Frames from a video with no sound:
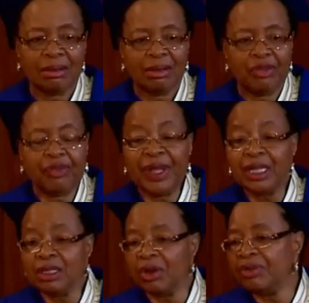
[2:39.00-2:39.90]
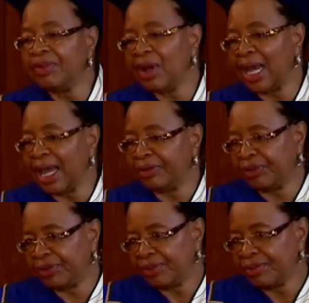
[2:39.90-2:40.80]
field of our
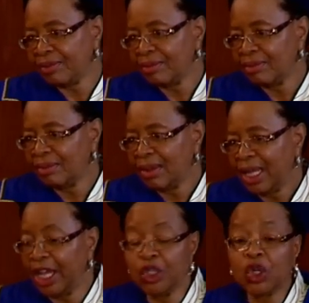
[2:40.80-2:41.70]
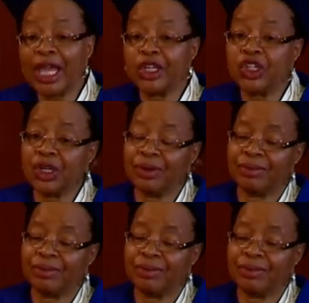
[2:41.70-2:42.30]
life, education.